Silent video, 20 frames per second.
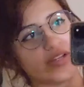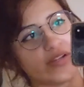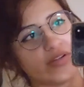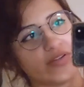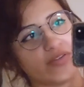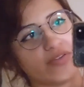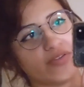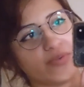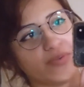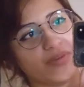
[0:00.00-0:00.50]

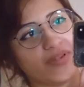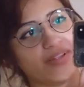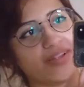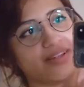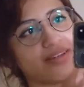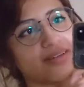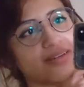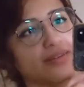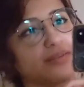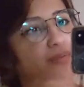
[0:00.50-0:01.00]
hair, so
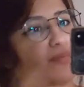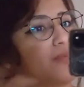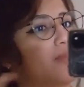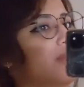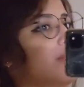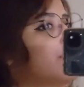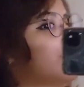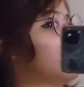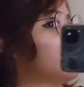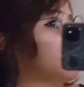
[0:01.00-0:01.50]
like
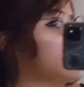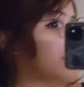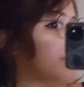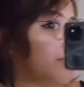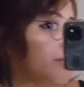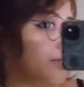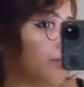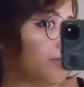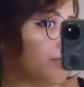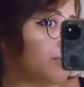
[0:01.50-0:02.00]
whenever my
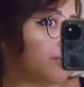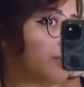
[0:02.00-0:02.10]
hair looks